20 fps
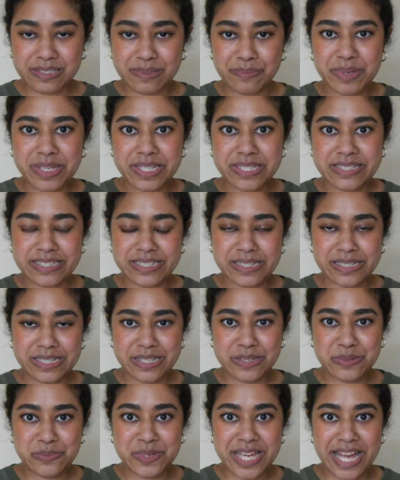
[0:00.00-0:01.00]

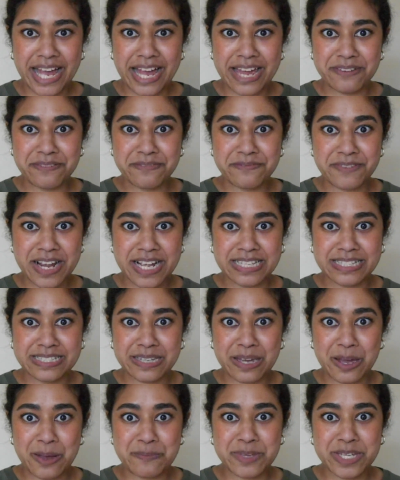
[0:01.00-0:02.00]
Basically, we had a friend
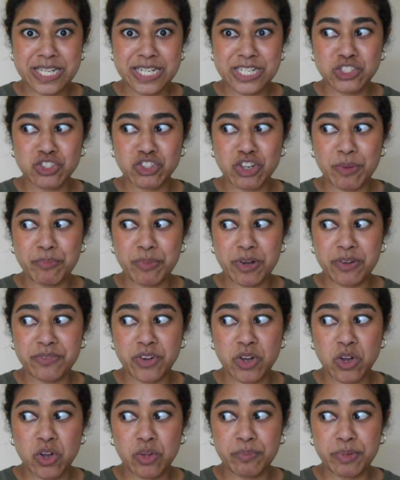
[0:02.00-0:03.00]
come in and drop off
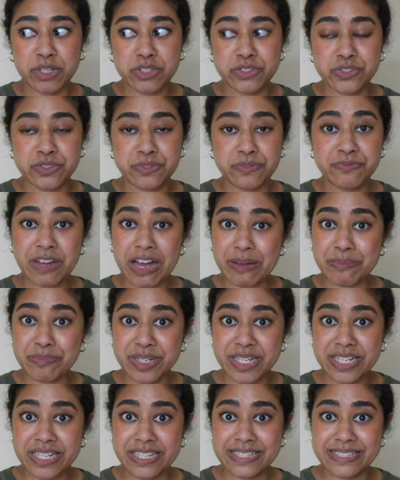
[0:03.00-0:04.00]
a whole bunch of
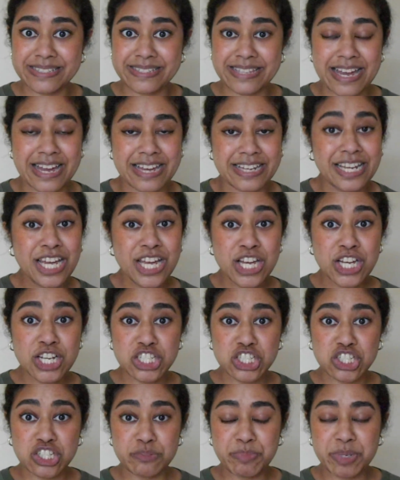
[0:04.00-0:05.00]
fabrics that
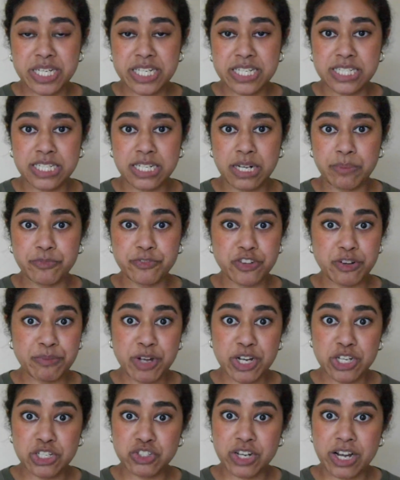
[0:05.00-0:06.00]
she picked up from
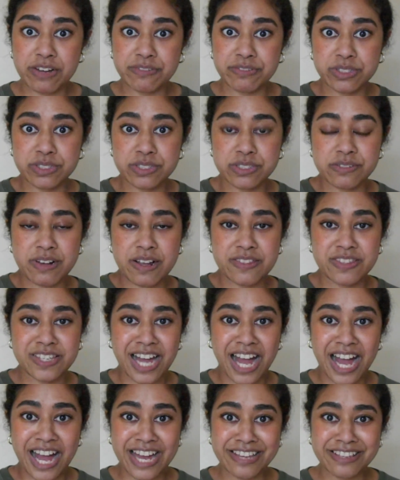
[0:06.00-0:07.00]
her travels around the
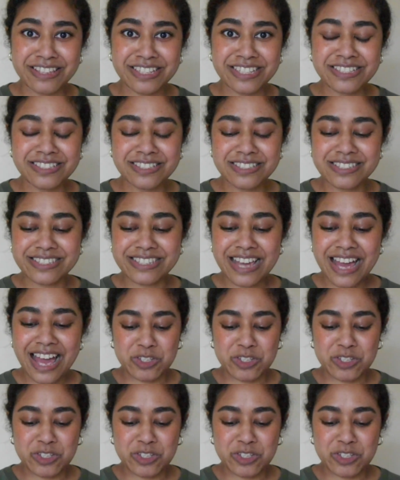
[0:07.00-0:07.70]
islands.